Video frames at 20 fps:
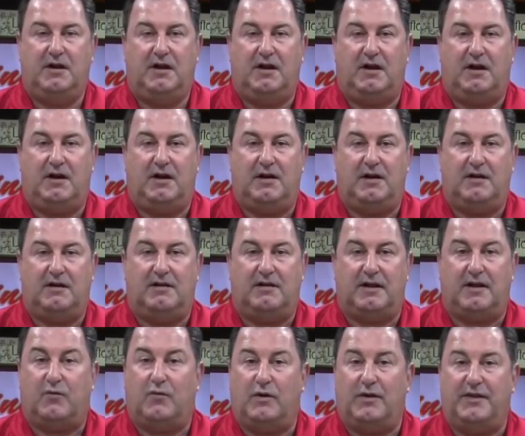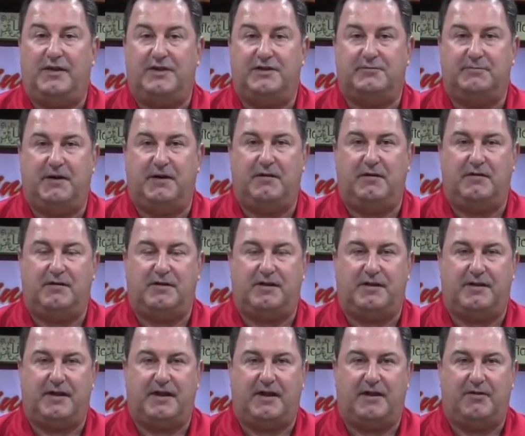like one dish meals
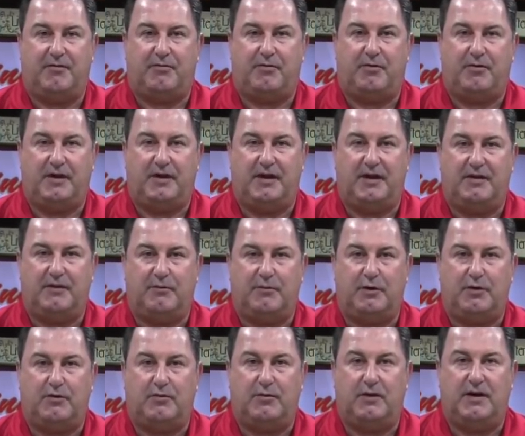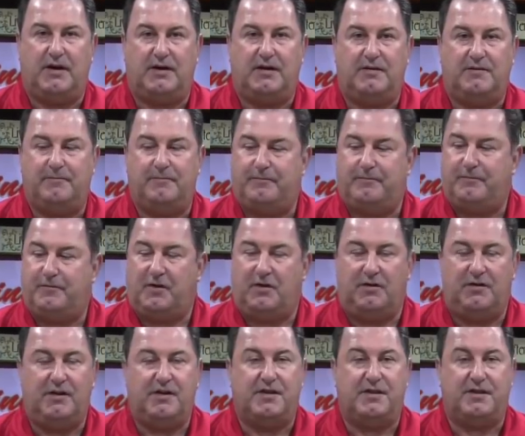that they can throw together real quick.
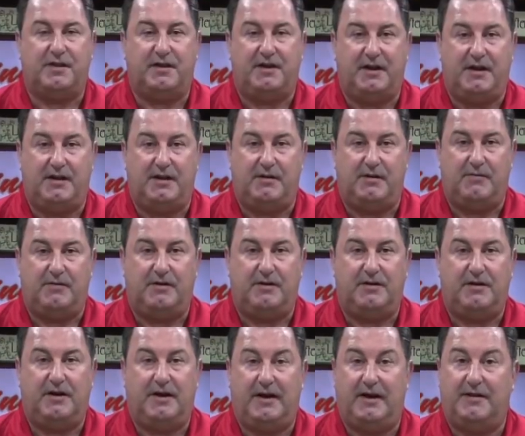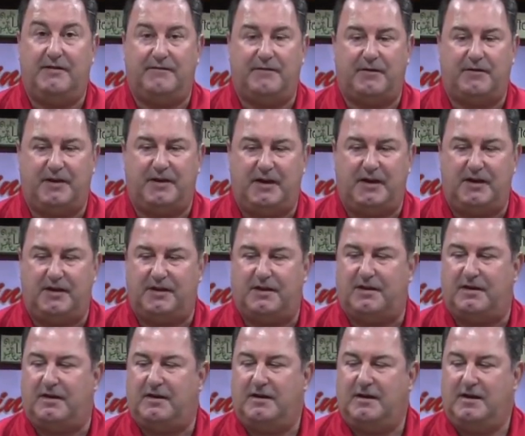Well, this is an easy one and it's very
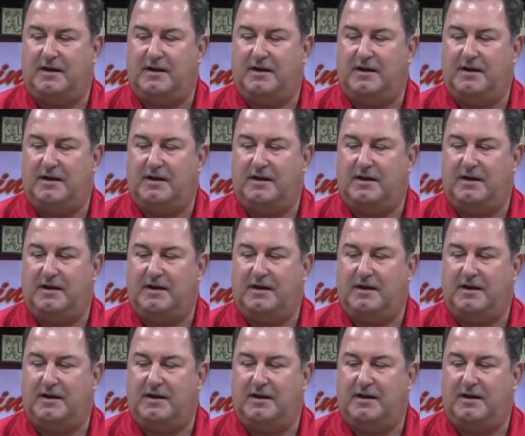tasty.